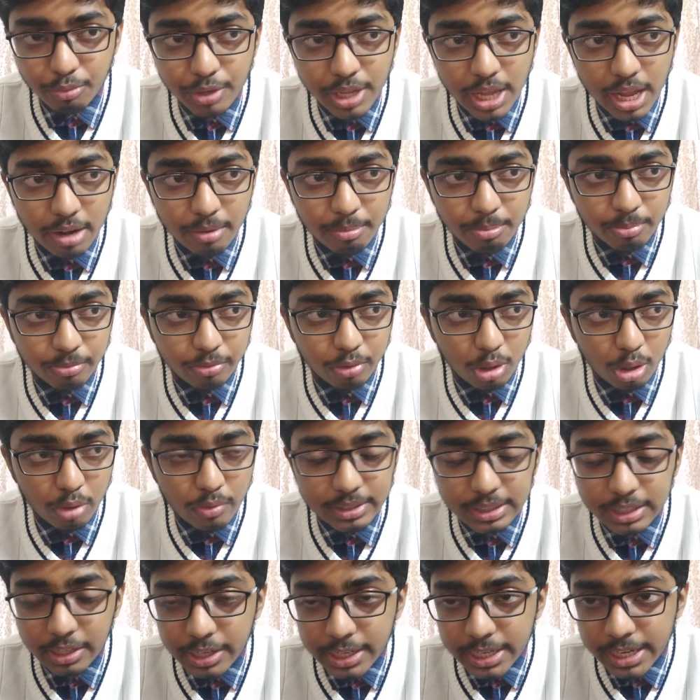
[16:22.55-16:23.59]
We are
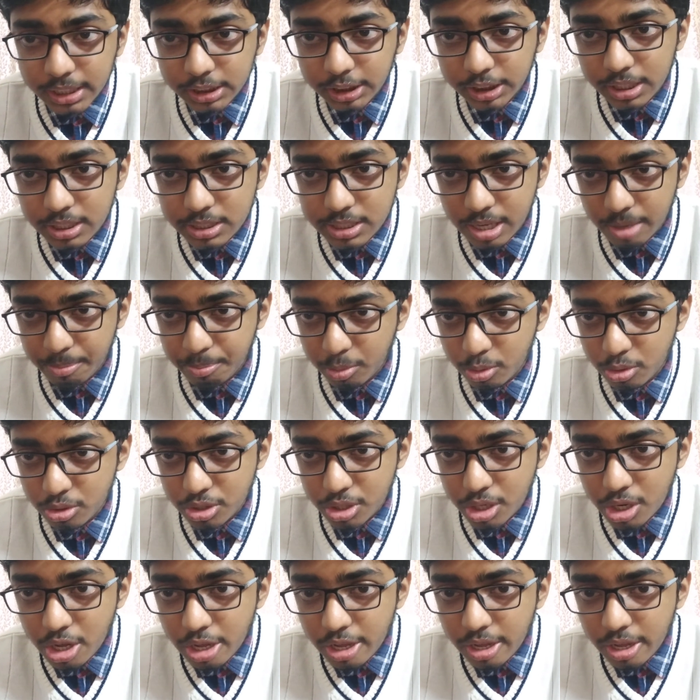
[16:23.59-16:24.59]
following the reductionist approach.